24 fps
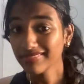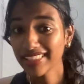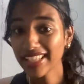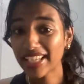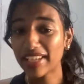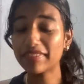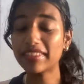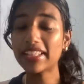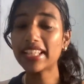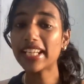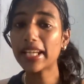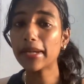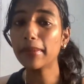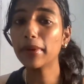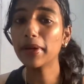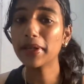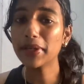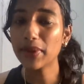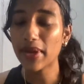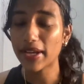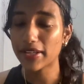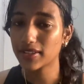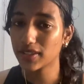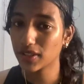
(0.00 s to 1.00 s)
if they're able
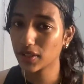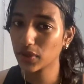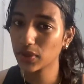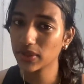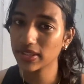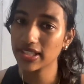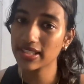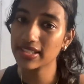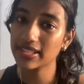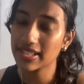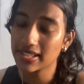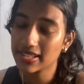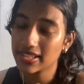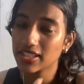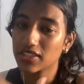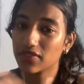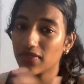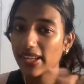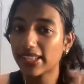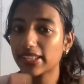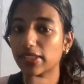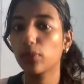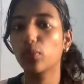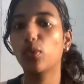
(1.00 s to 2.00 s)
to execute this is
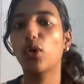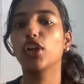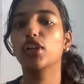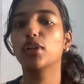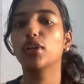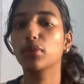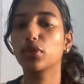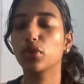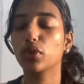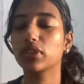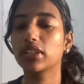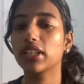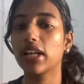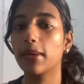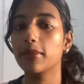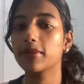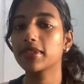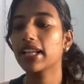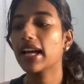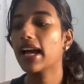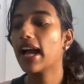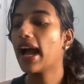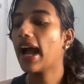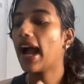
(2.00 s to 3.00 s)
where the volume growth comes.
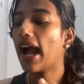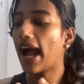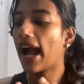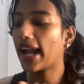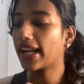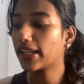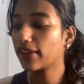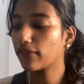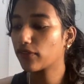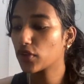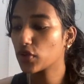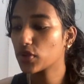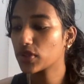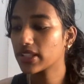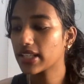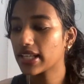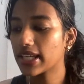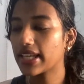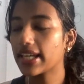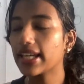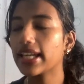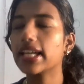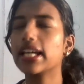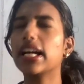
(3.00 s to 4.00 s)
And if you
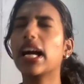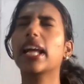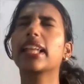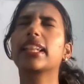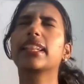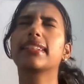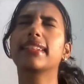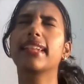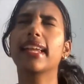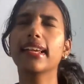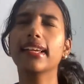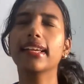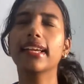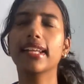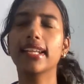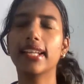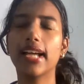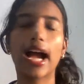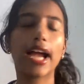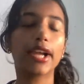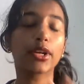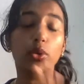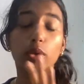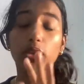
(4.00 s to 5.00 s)
see, I think
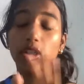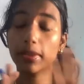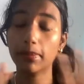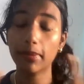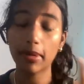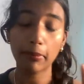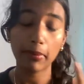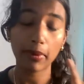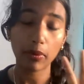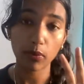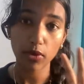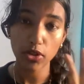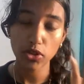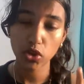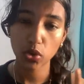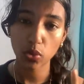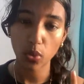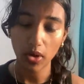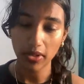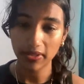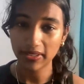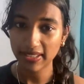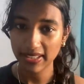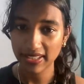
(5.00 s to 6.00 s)
I don't remember which
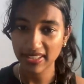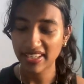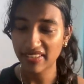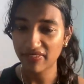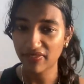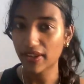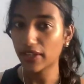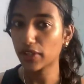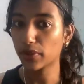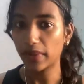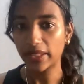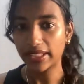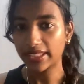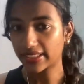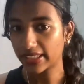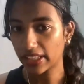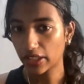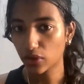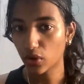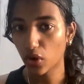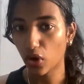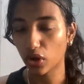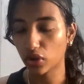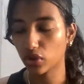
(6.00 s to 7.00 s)
quarter in FY20
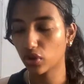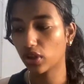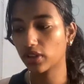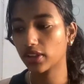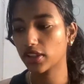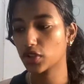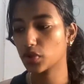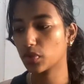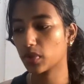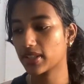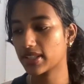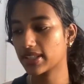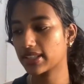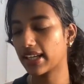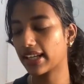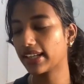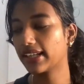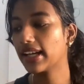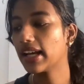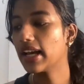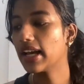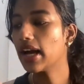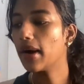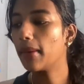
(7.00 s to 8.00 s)
in con call this was said,
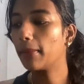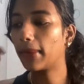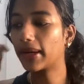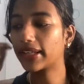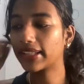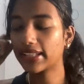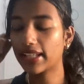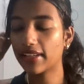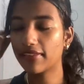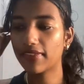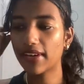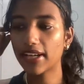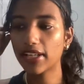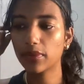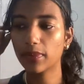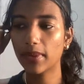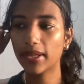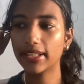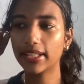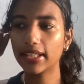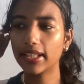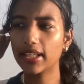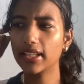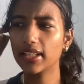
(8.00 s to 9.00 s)
but in
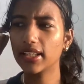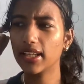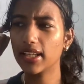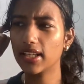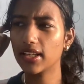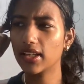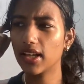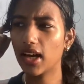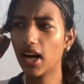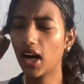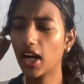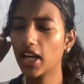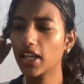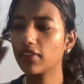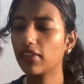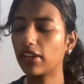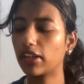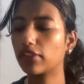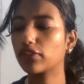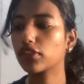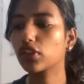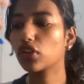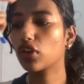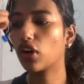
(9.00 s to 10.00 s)
FY20 in one
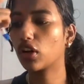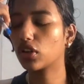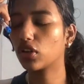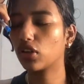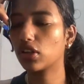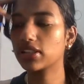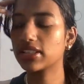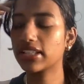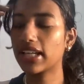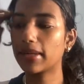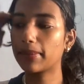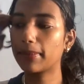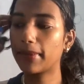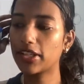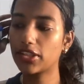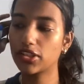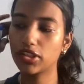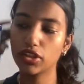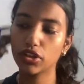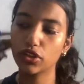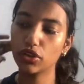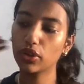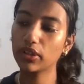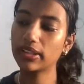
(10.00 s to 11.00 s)
of the con calls I had
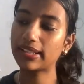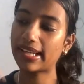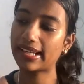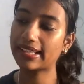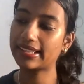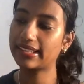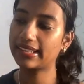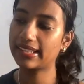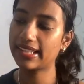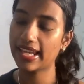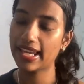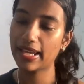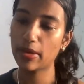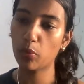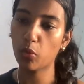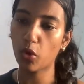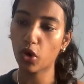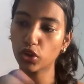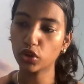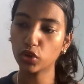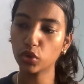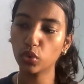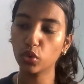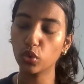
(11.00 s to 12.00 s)
mentioned, that they
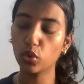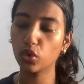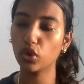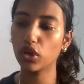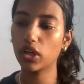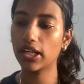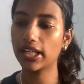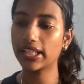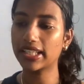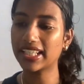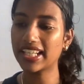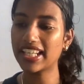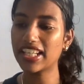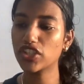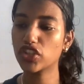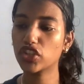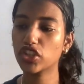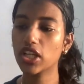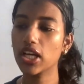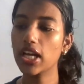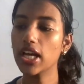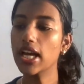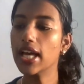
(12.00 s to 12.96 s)
want to reach